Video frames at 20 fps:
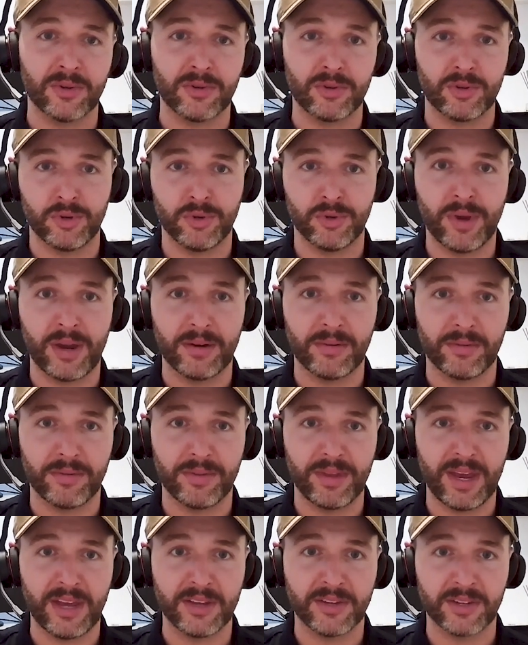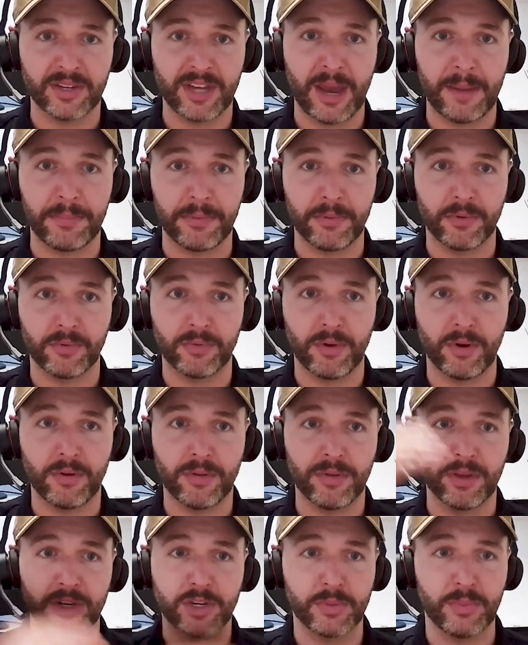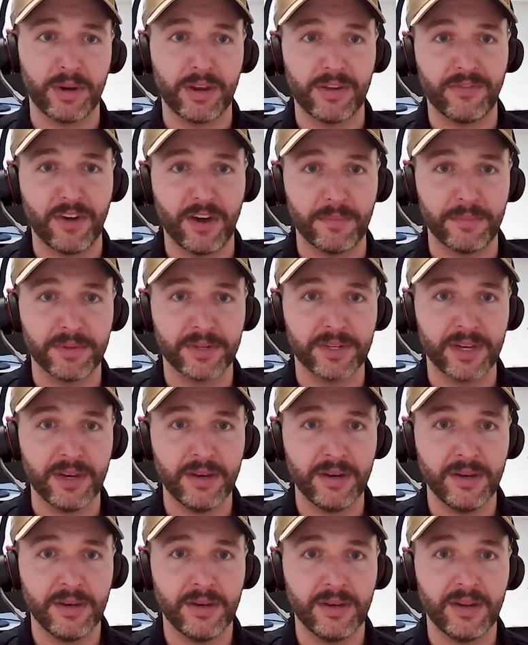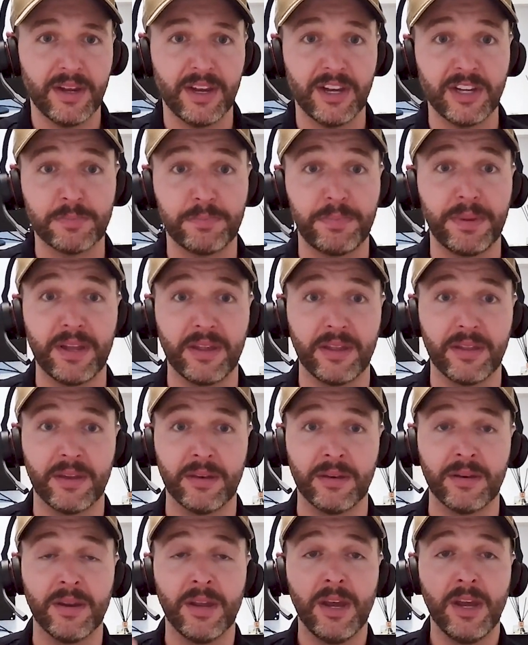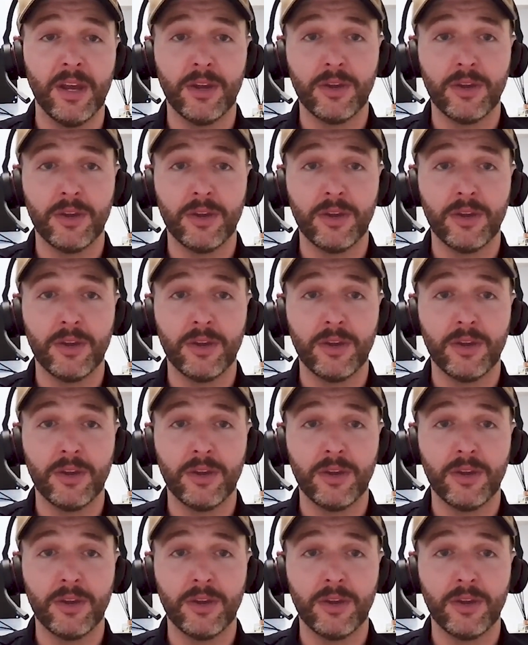on 200,000 capital growth at 25% is better than